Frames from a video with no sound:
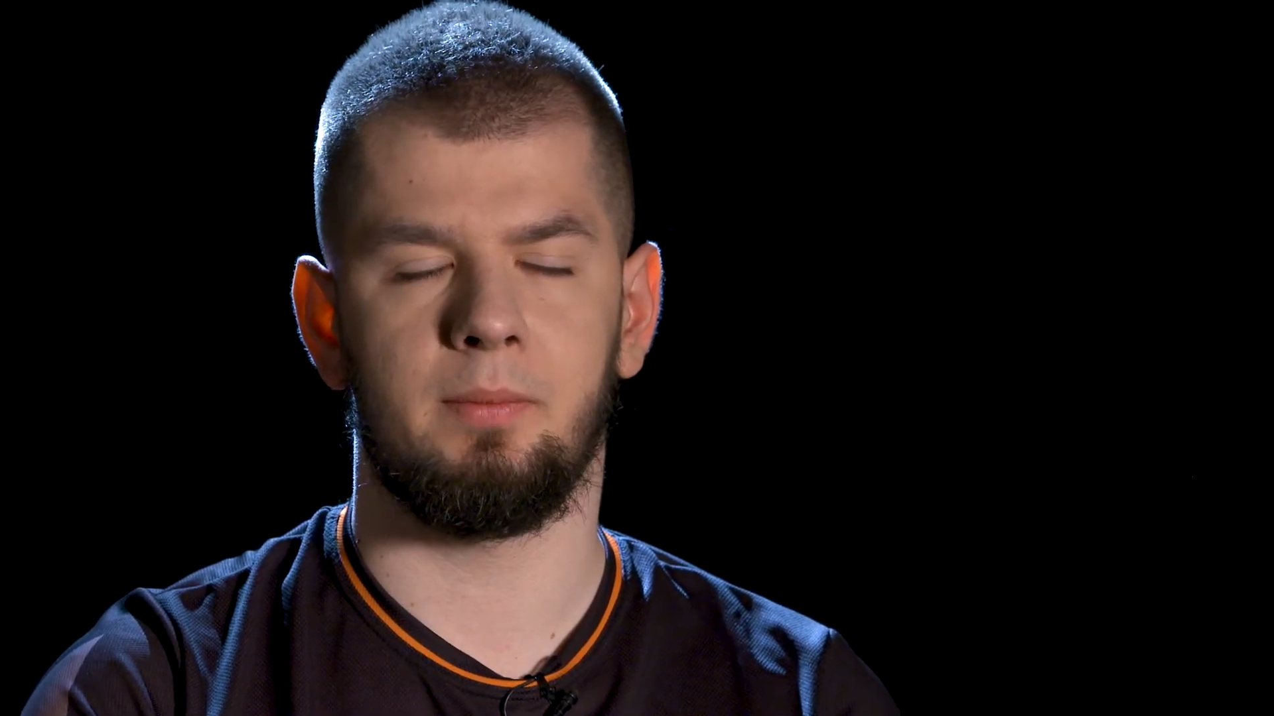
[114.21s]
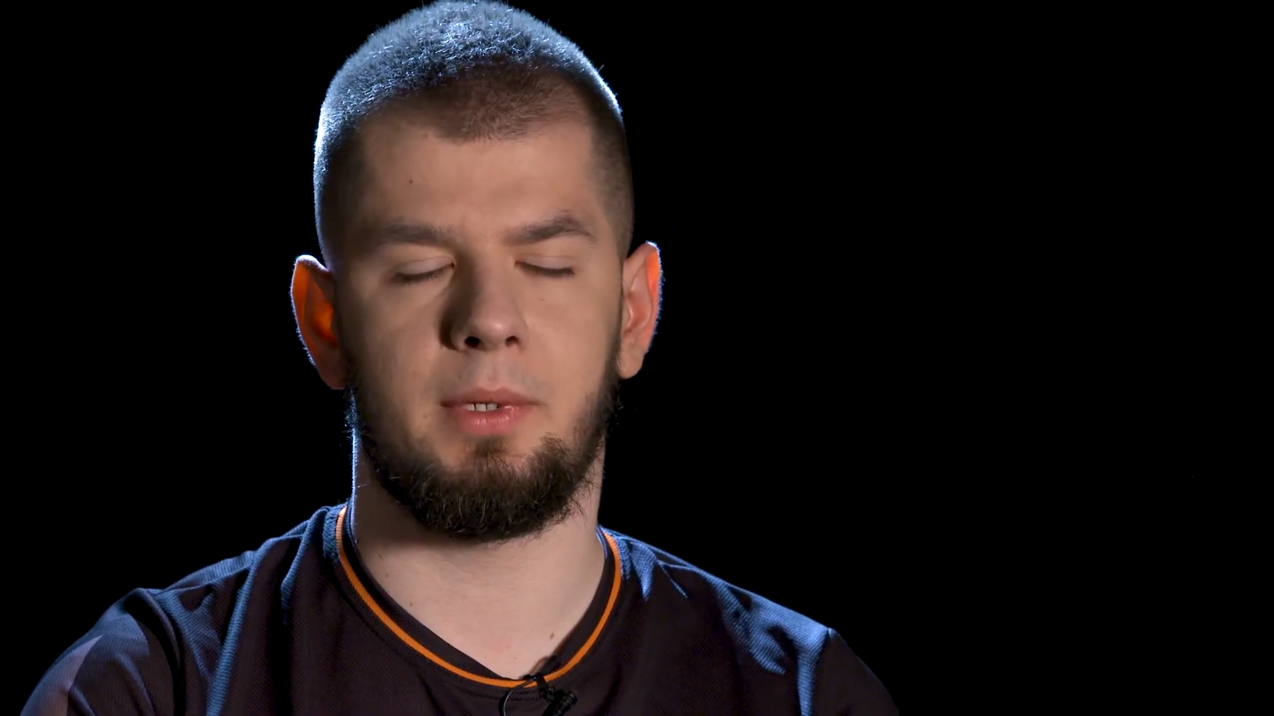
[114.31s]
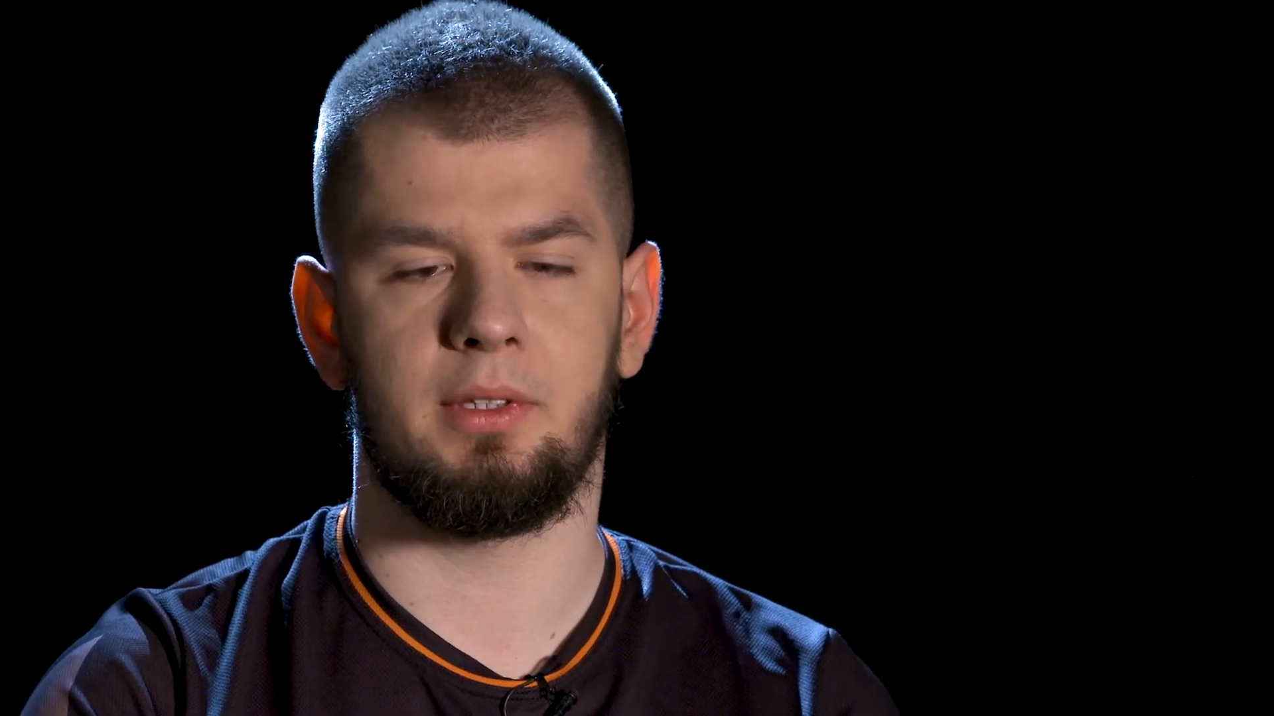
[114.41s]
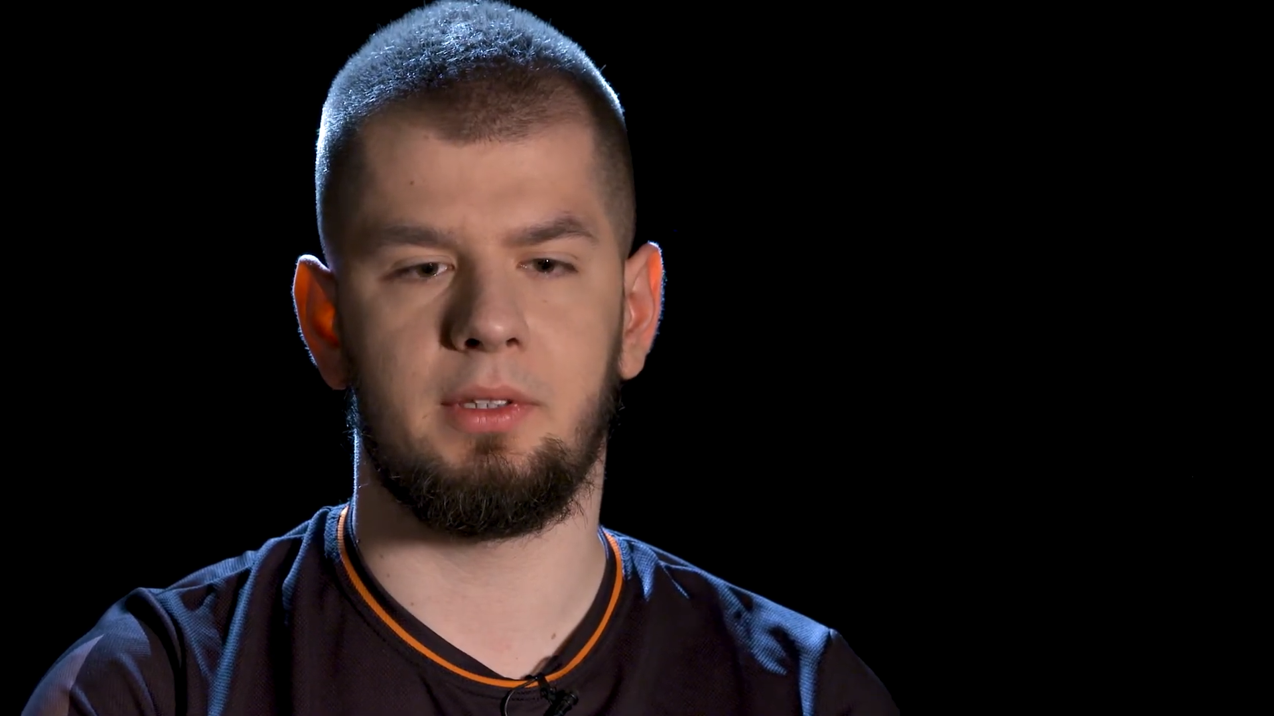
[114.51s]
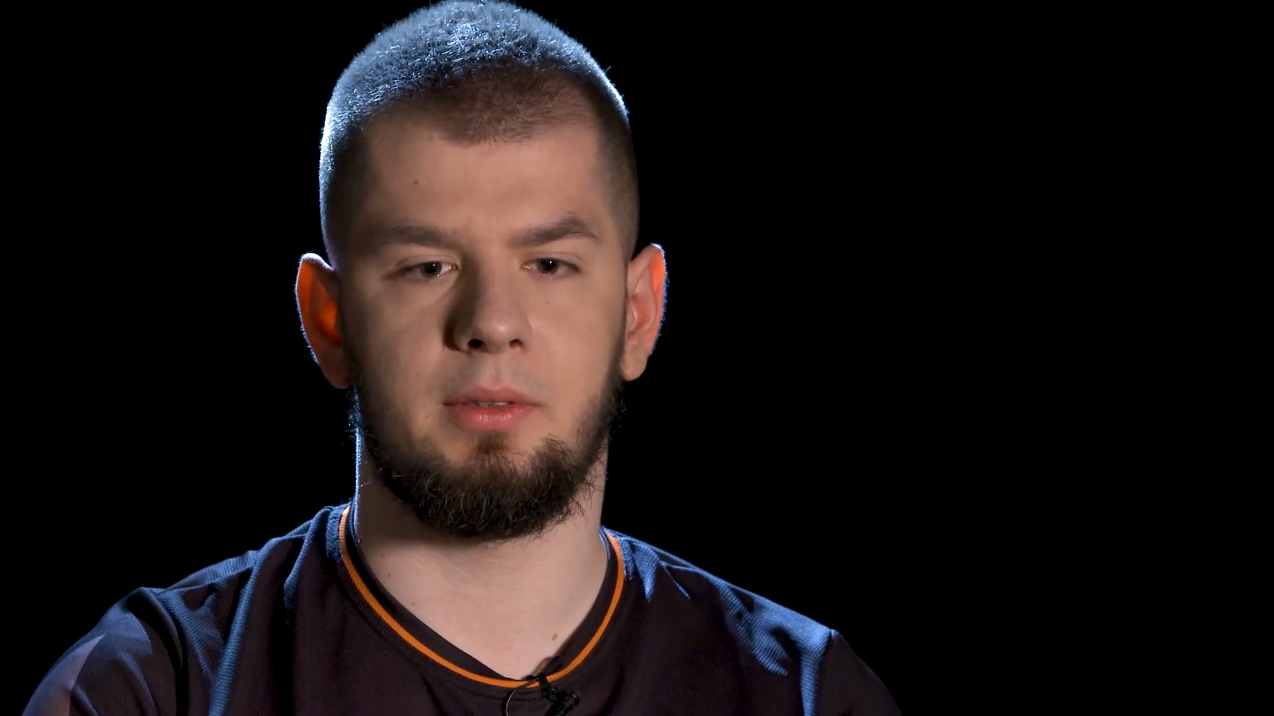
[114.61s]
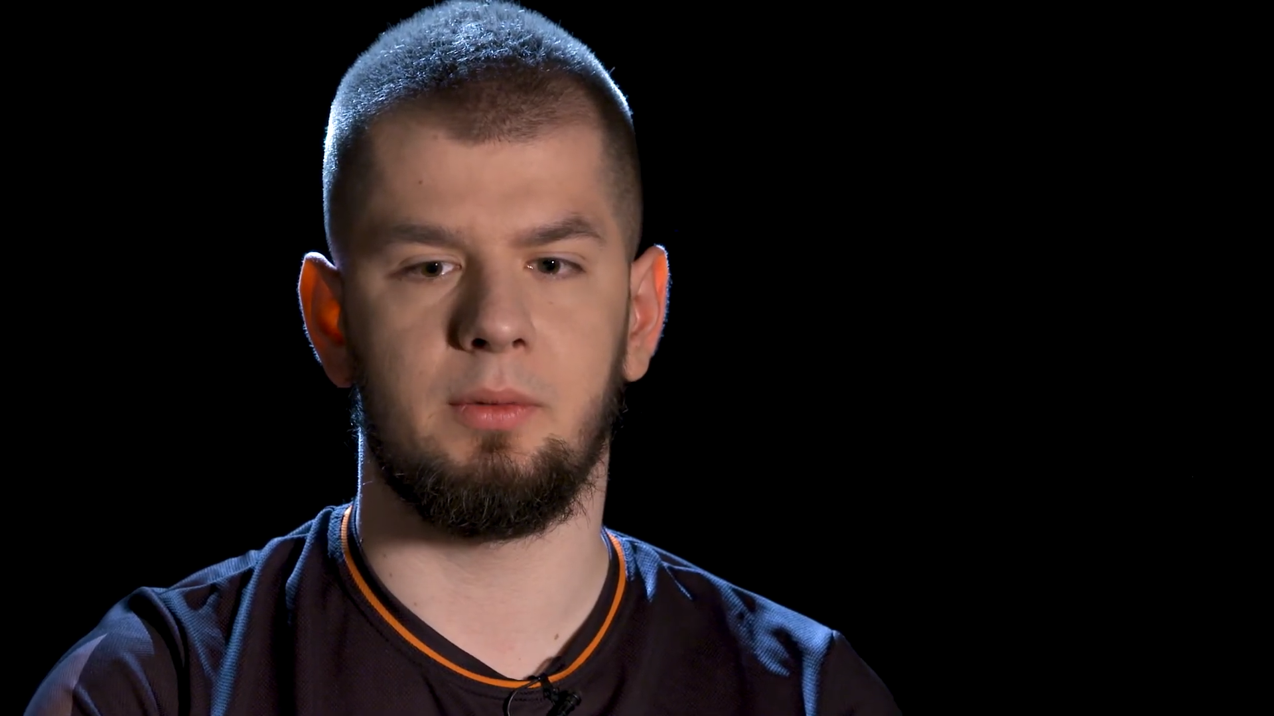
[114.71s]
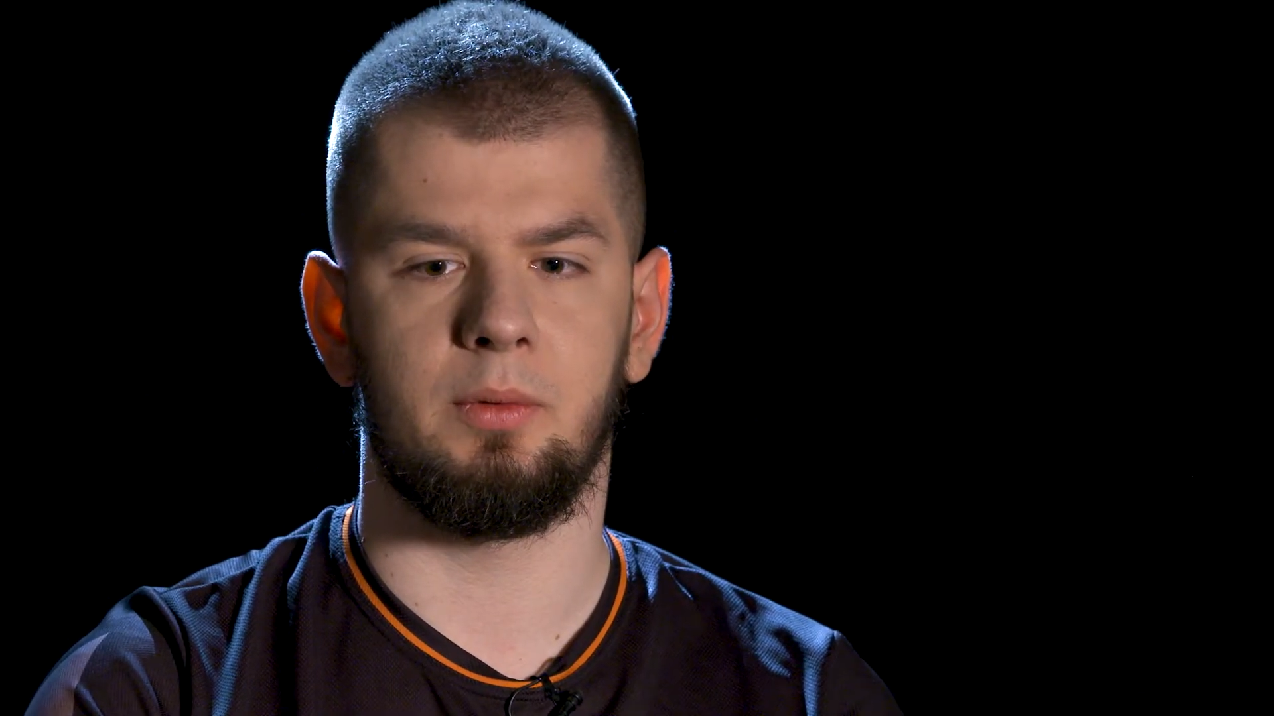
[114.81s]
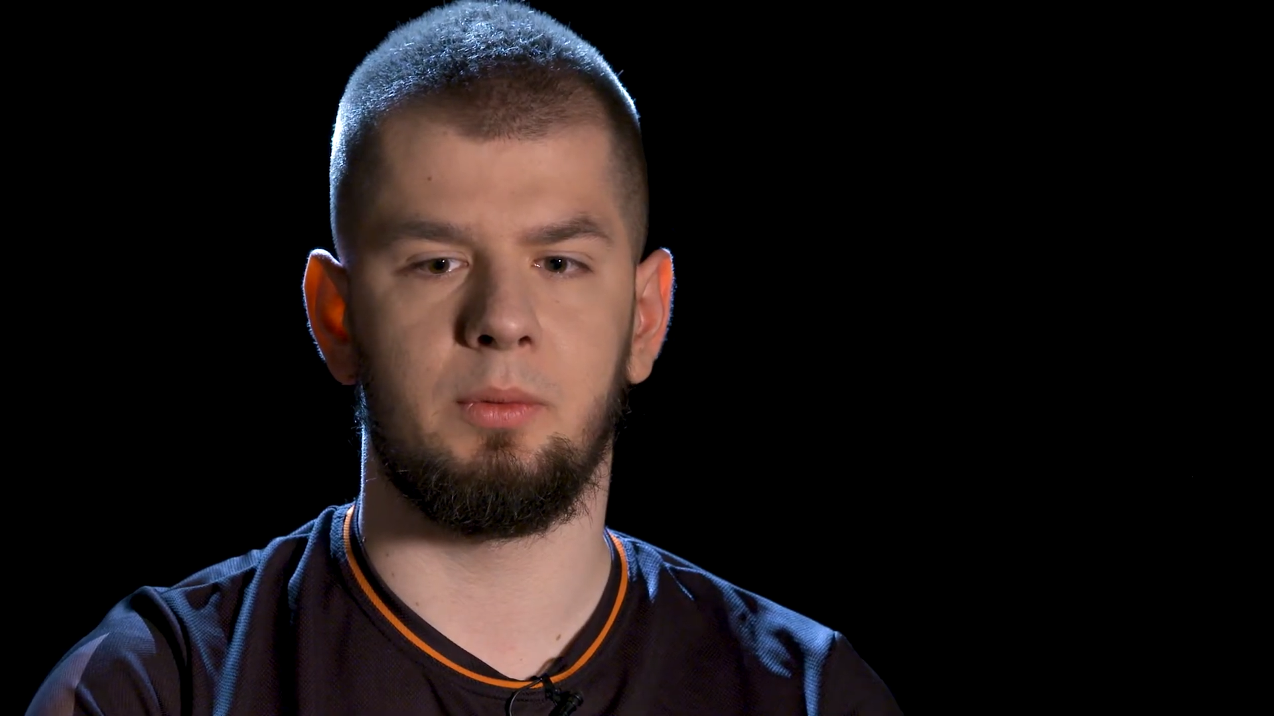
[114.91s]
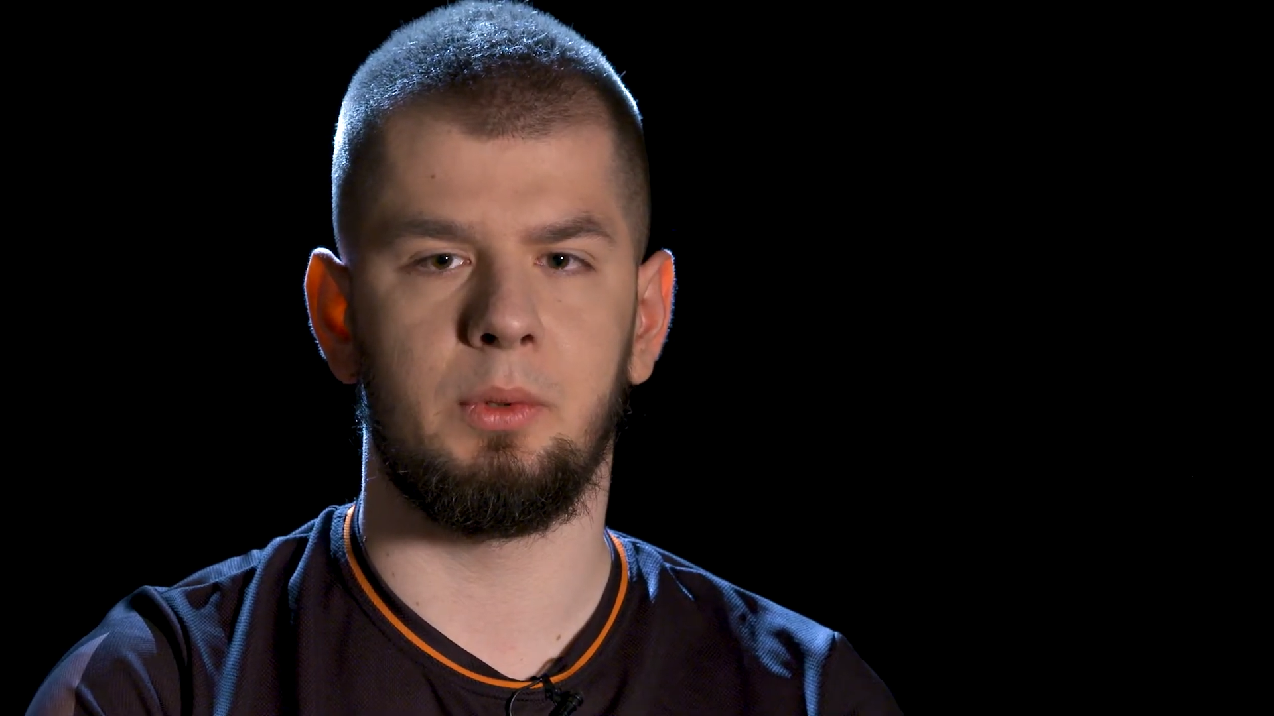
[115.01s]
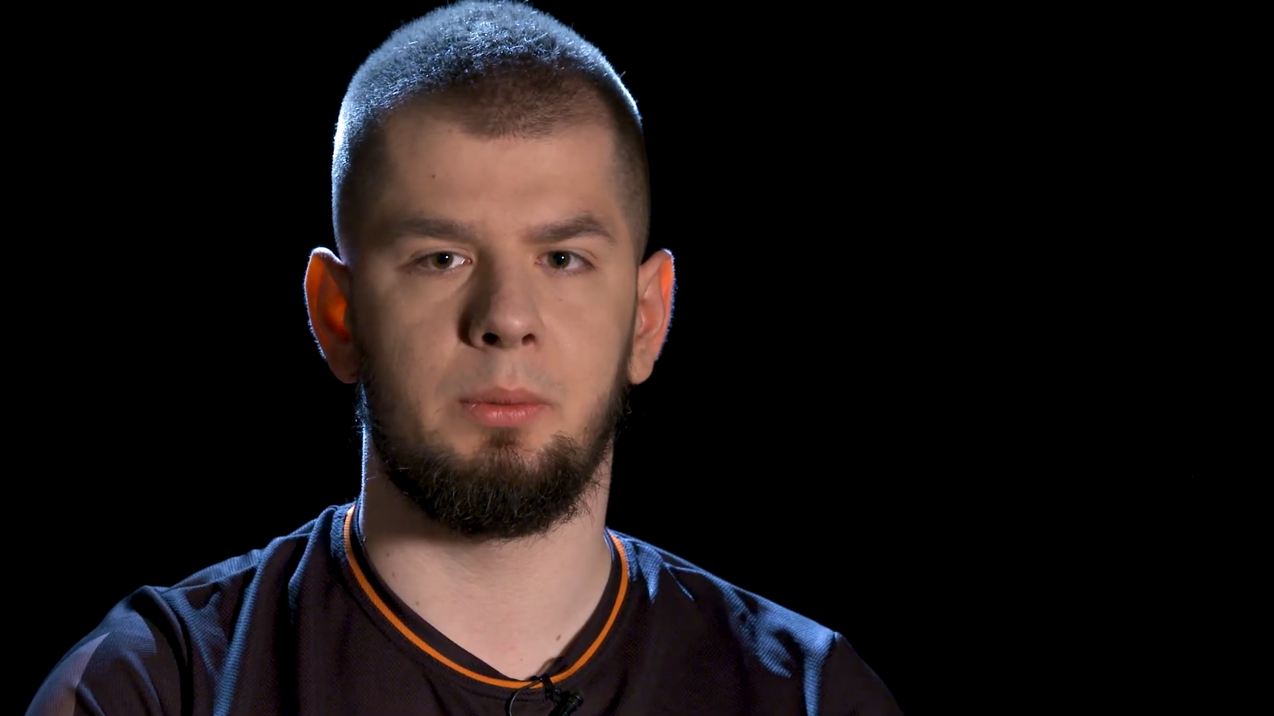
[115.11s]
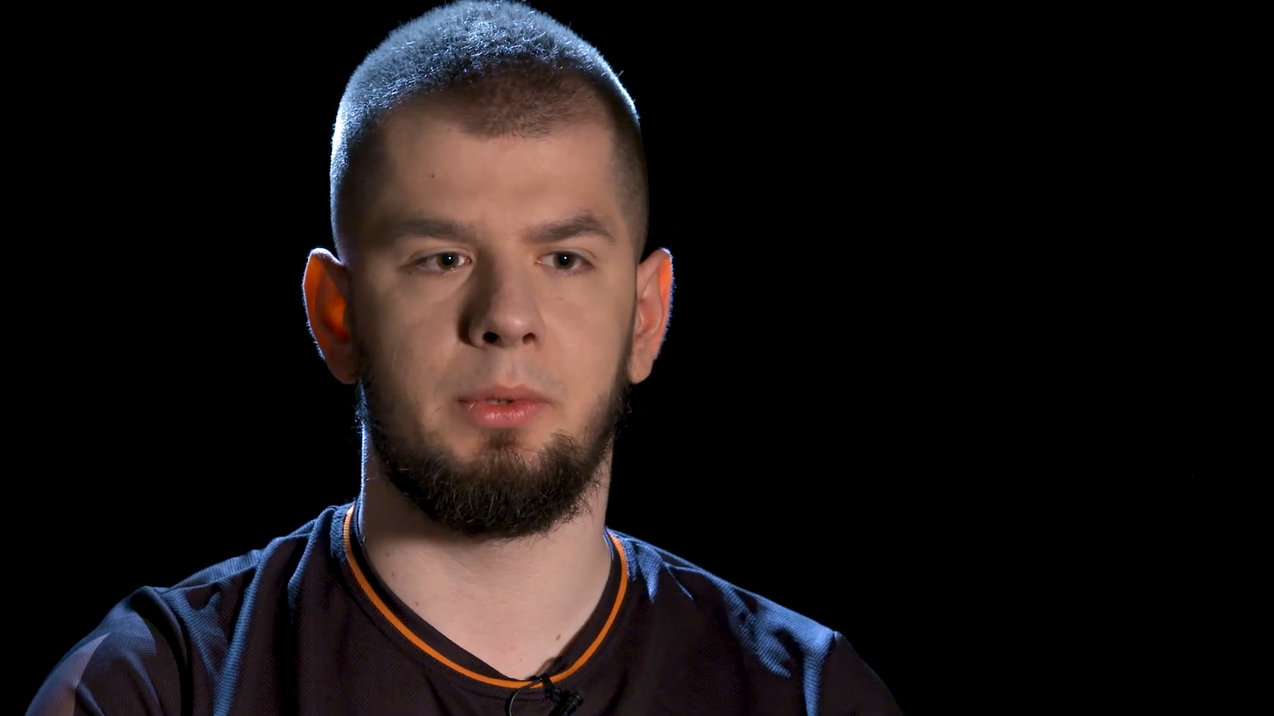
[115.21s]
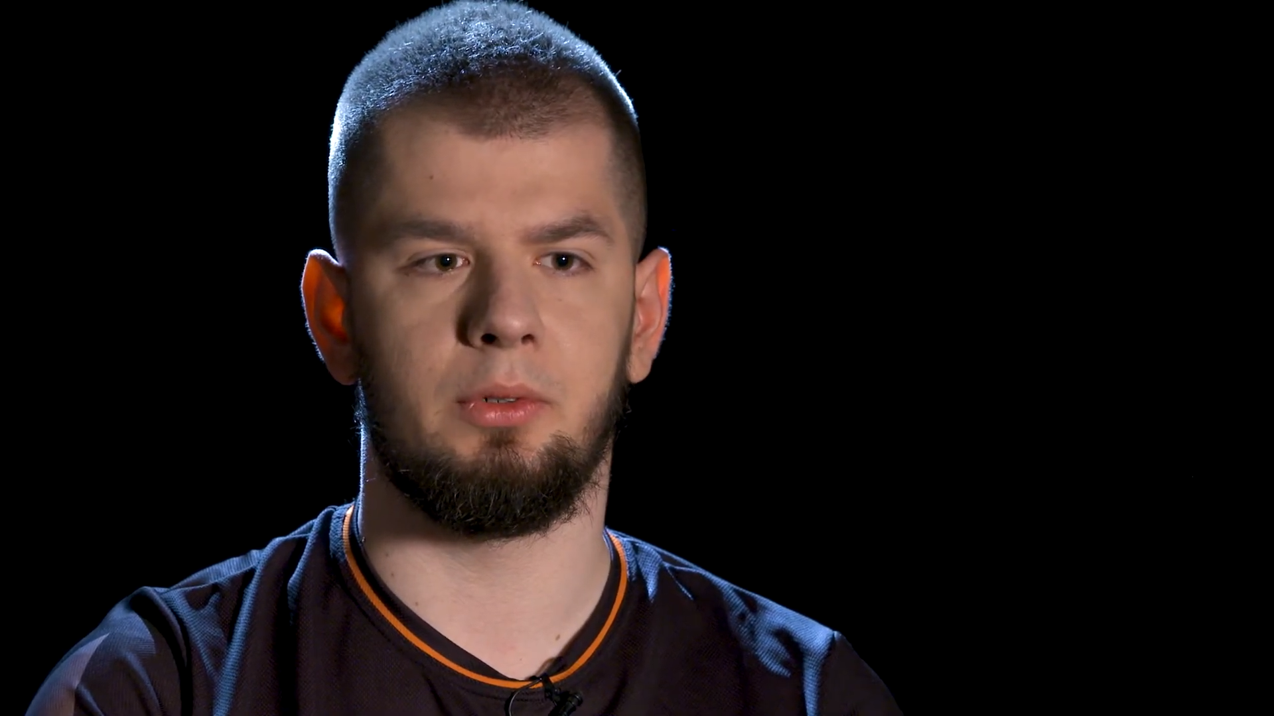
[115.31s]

but we'll